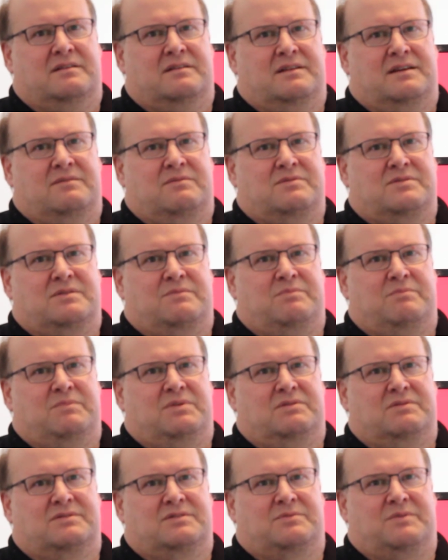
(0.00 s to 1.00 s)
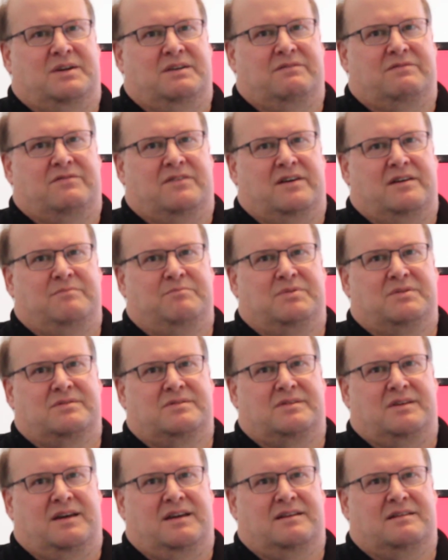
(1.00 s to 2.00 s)
It was up about
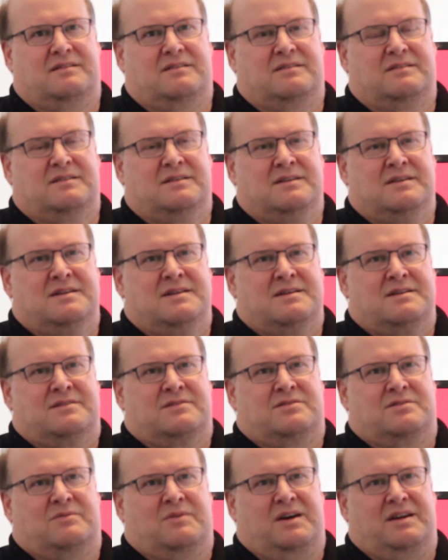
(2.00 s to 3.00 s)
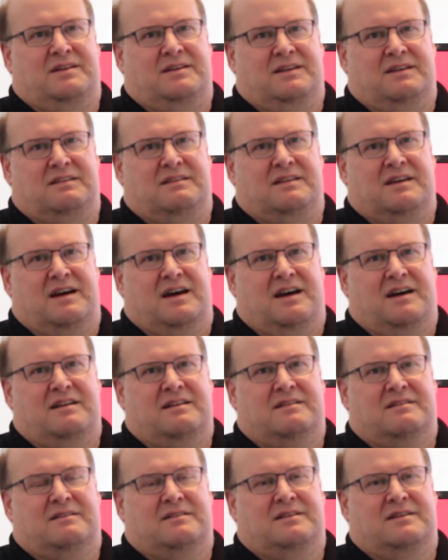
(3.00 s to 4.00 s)
25%. So I did
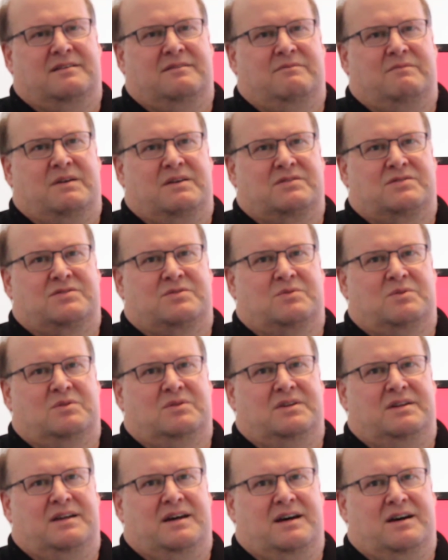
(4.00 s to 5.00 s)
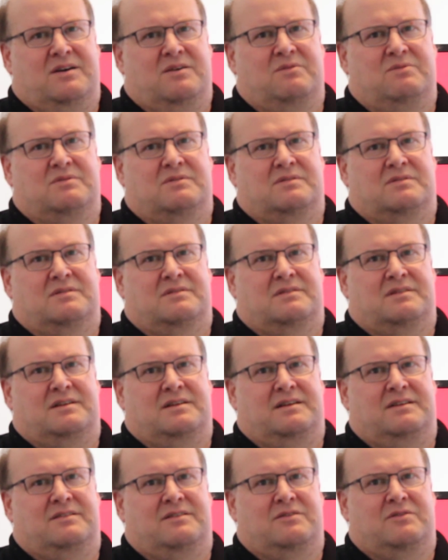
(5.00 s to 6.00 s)
that. I sold it out,
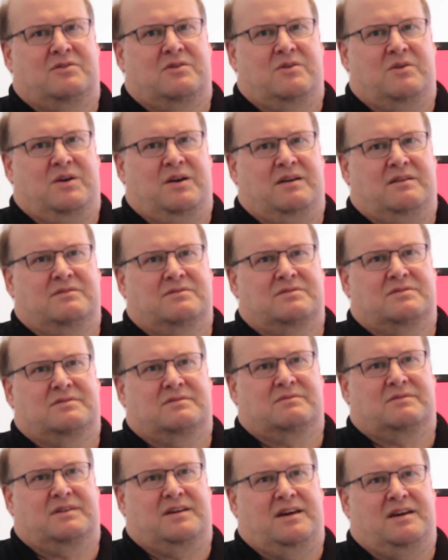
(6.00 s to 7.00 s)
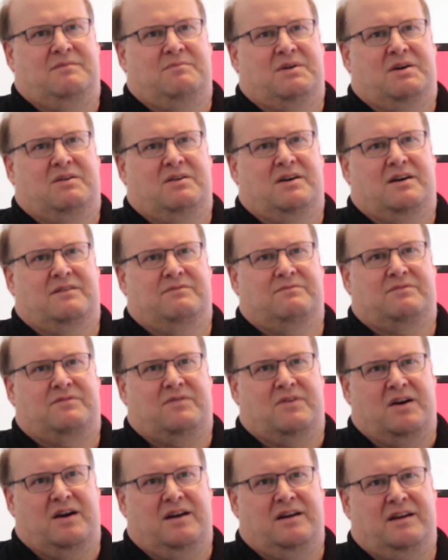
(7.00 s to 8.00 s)
and the earnings came out on
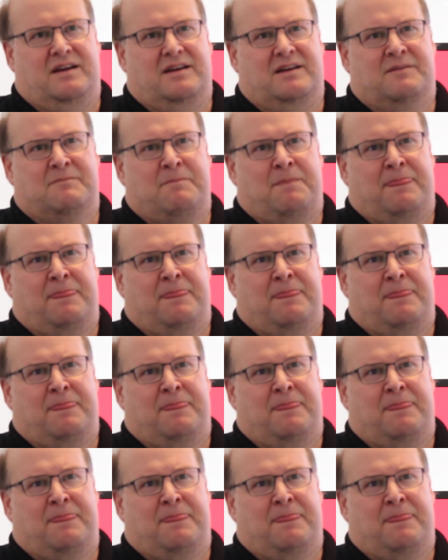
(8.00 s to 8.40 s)
Friday.